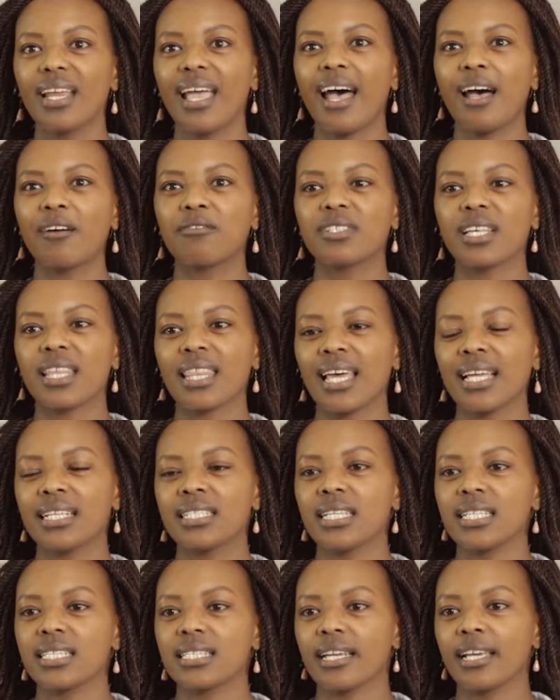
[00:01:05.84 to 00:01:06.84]
after that,
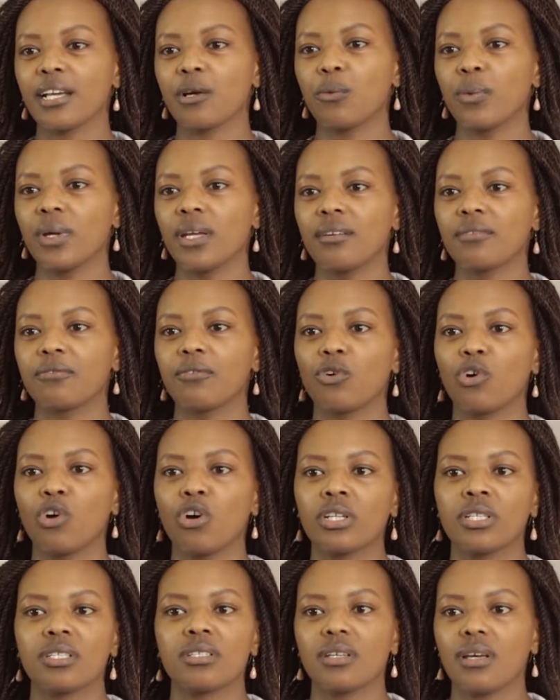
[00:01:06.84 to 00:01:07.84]
it's like we
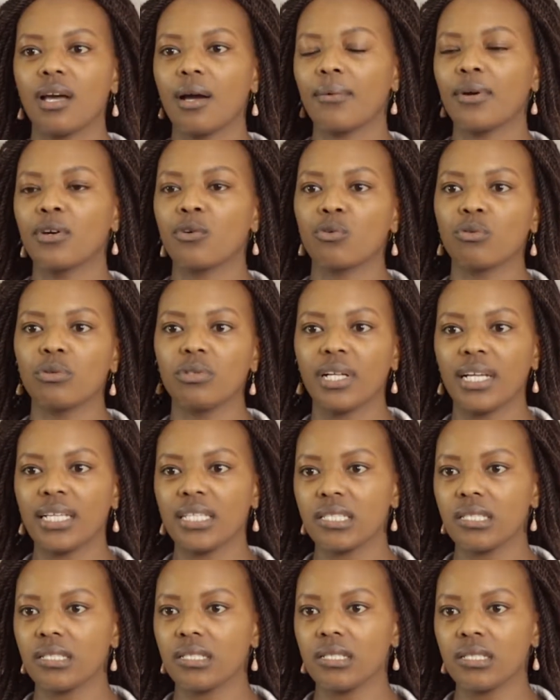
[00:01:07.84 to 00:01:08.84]
forgot our role
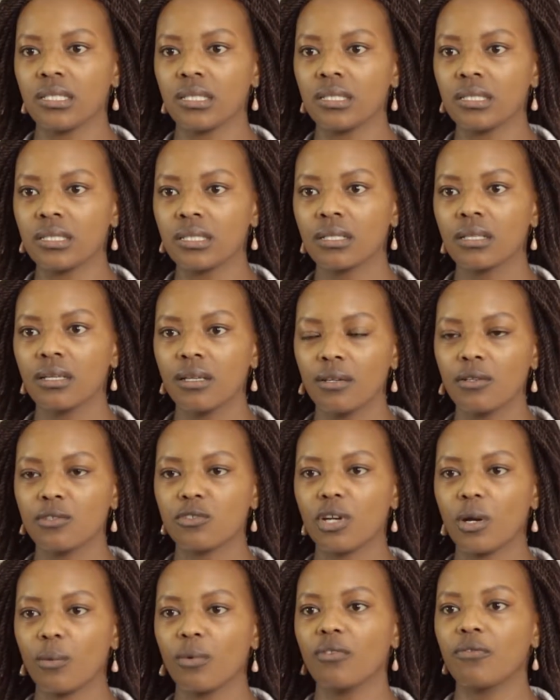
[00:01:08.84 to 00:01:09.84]
as citizens. So
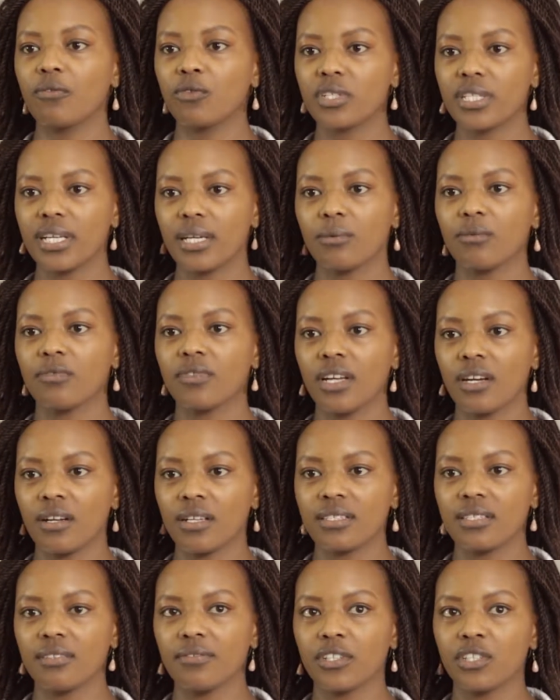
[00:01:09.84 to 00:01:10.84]
now we voted, we've done our
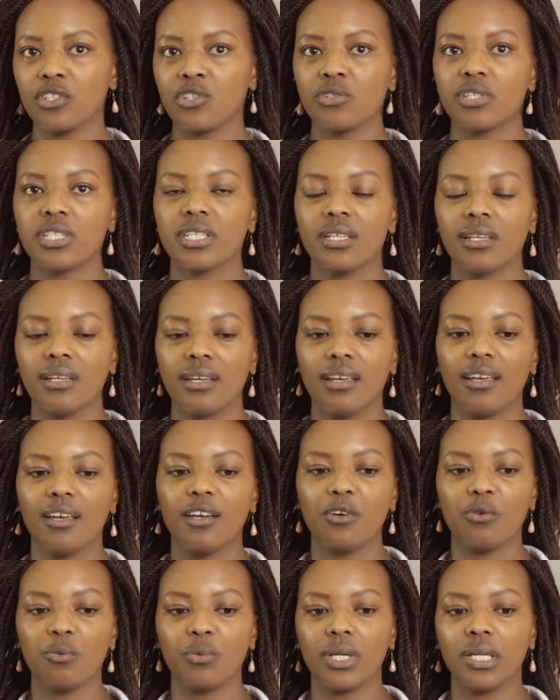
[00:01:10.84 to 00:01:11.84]
civic duty,
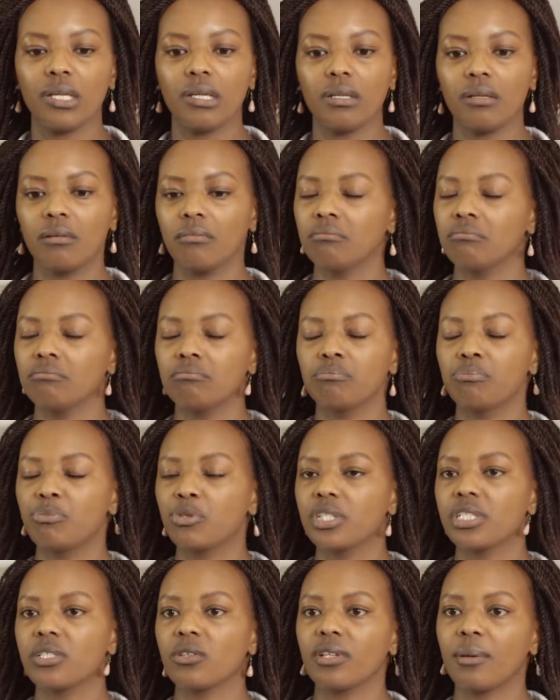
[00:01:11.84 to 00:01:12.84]
we put
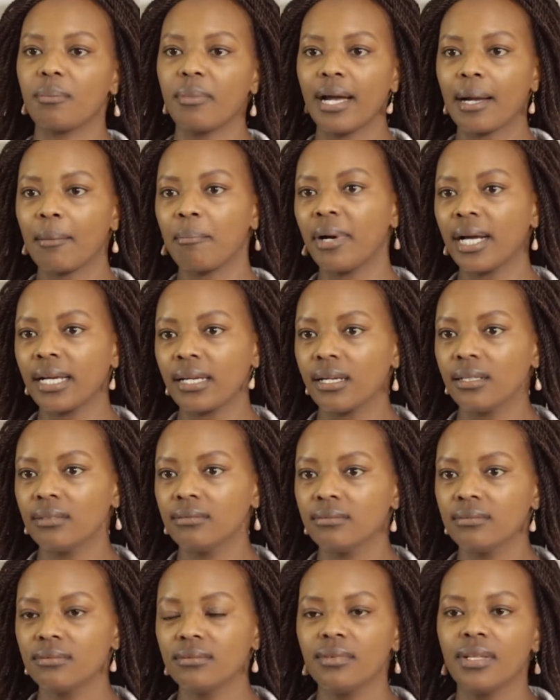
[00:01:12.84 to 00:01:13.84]
it on the back burner,
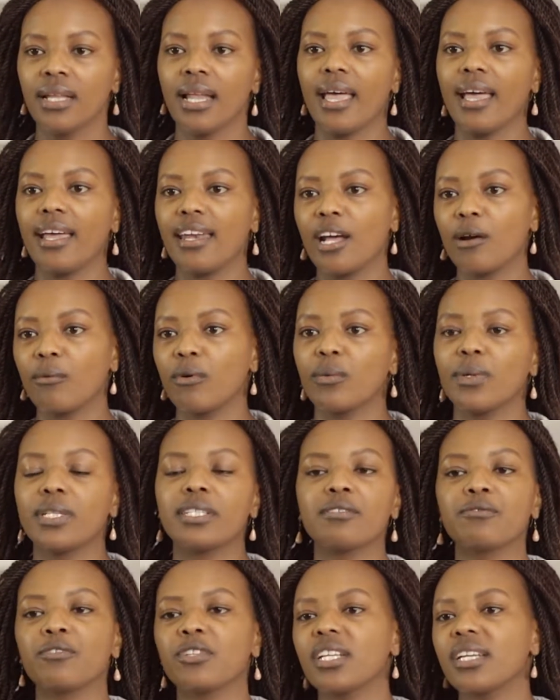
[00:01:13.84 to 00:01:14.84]
and now we're
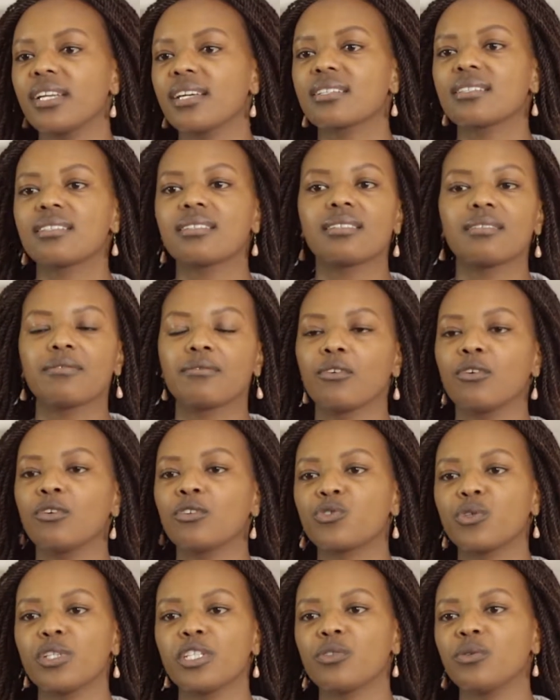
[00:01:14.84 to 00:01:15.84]
waiting for
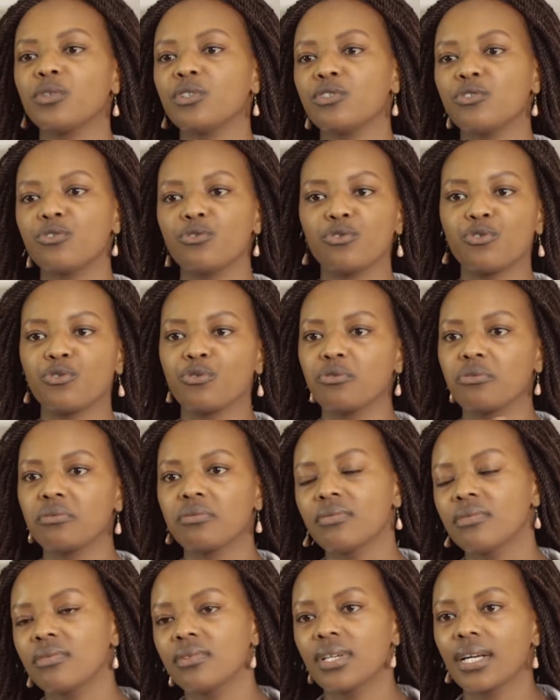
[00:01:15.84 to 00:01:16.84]
2022 to
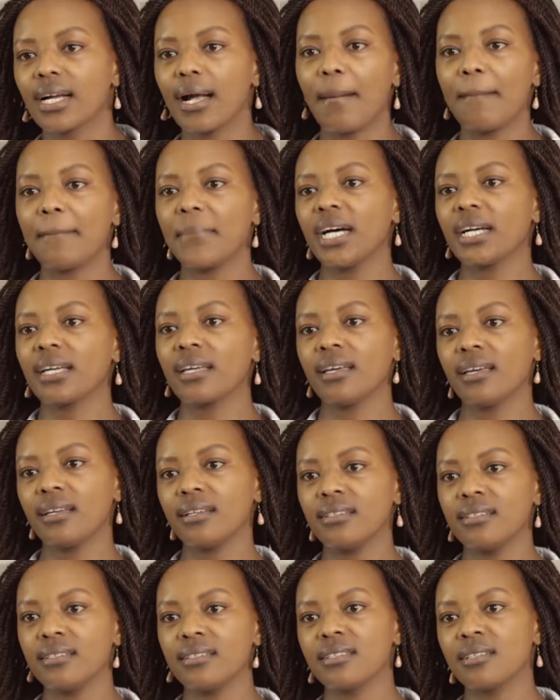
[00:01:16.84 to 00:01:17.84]
come back
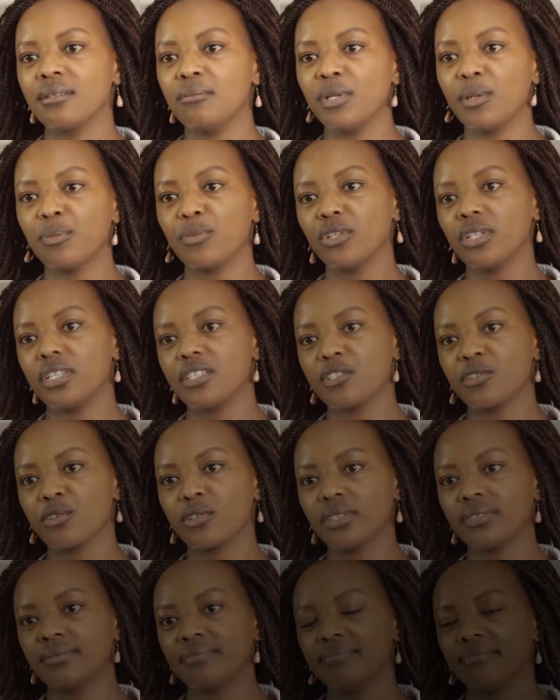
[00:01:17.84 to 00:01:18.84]
and be
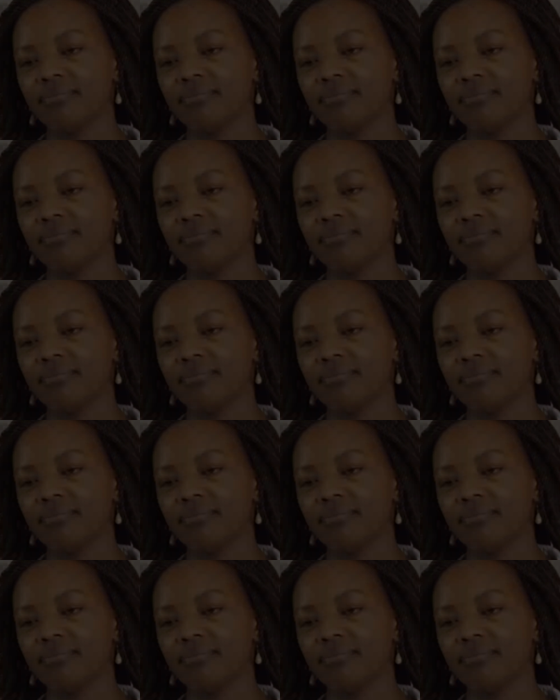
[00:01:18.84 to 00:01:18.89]
political.